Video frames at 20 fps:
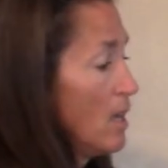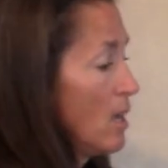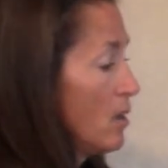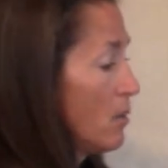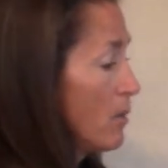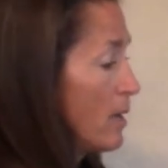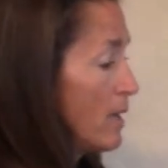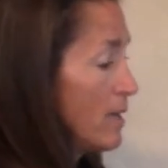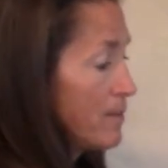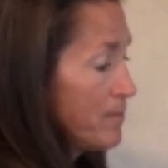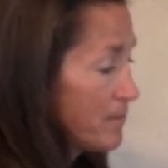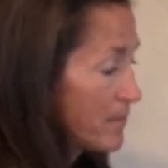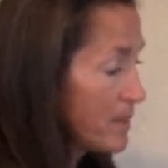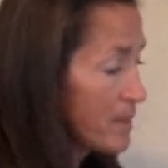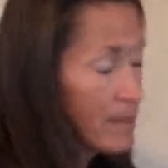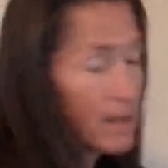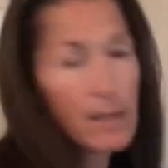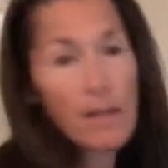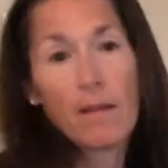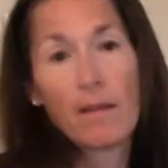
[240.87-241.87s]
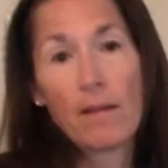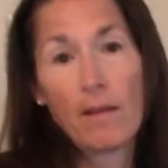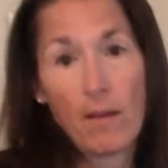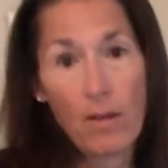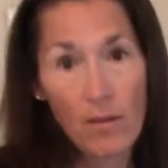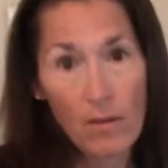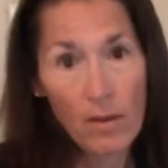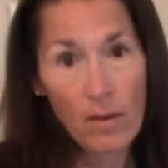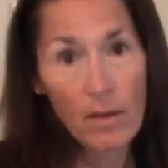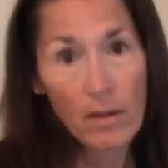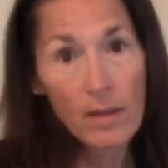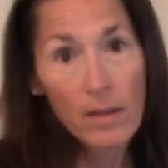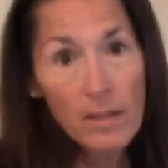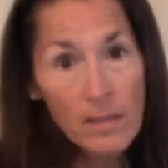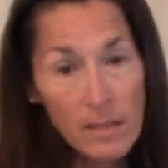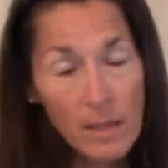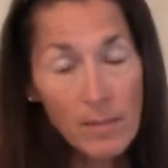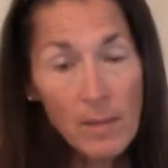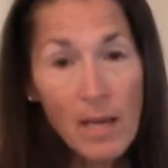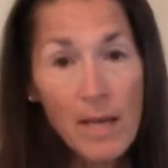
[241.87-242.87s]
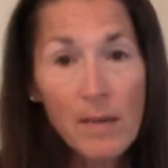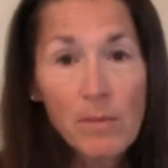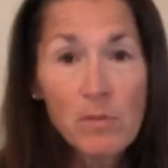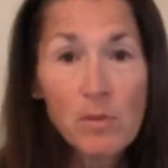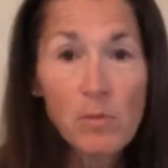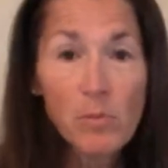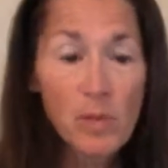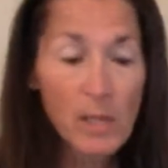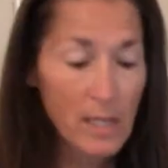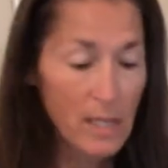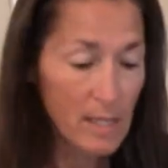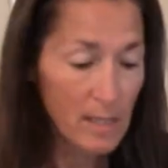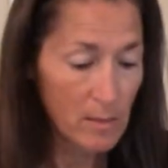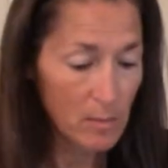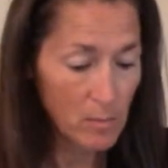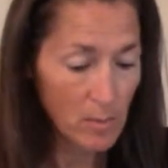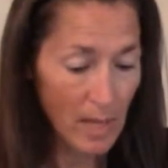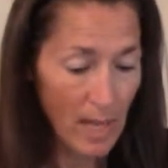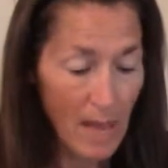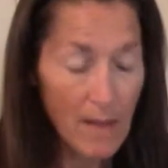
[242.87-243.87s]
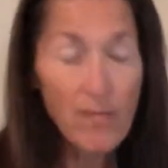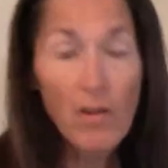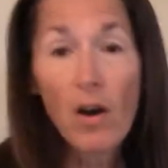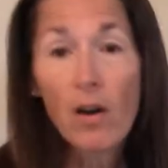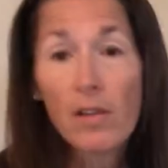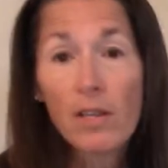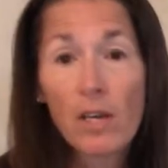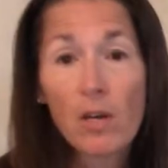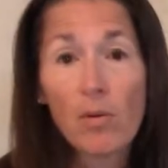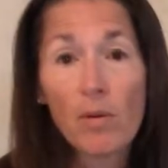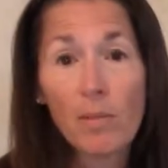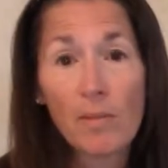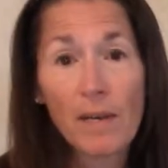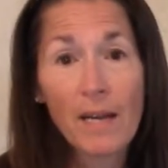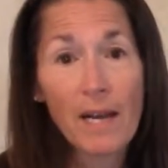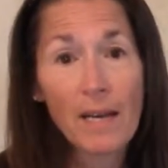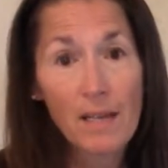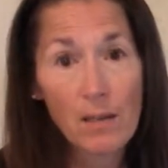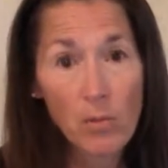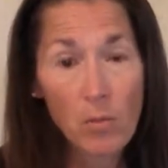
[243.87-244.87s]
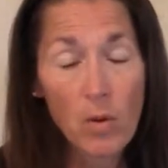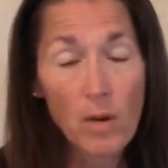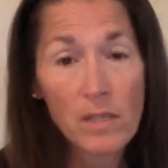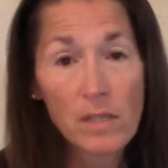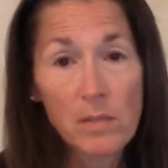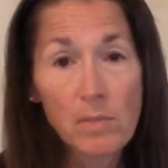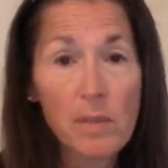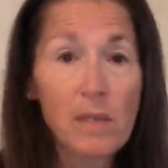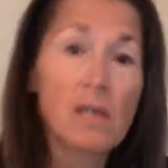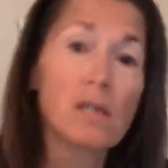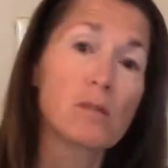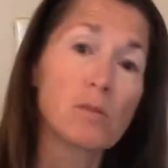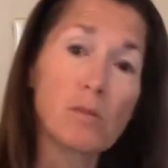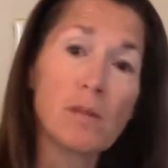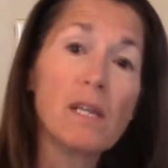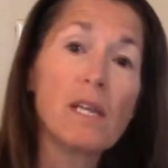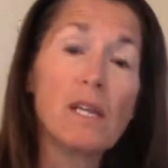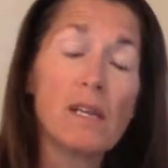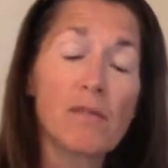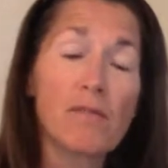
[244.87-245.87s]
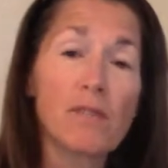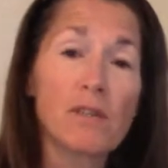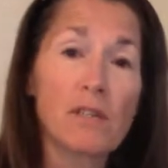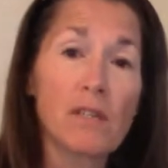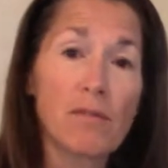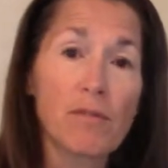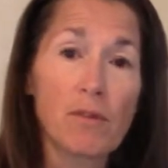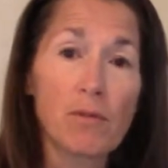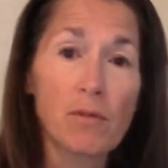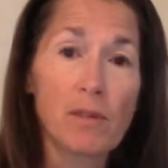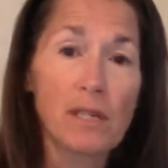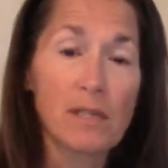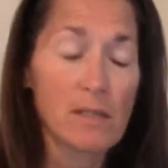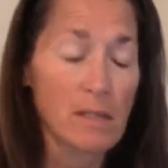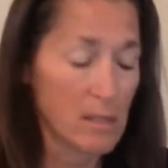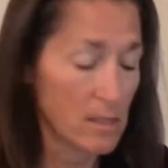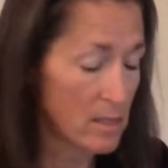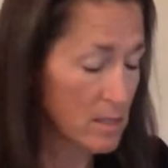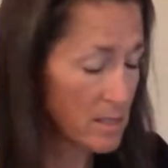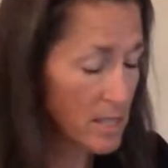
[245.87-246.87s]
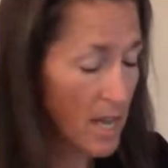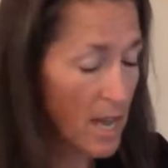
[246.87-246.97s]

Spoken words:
Well, sometimes we have all the equipment on at once because we need it for different reasons.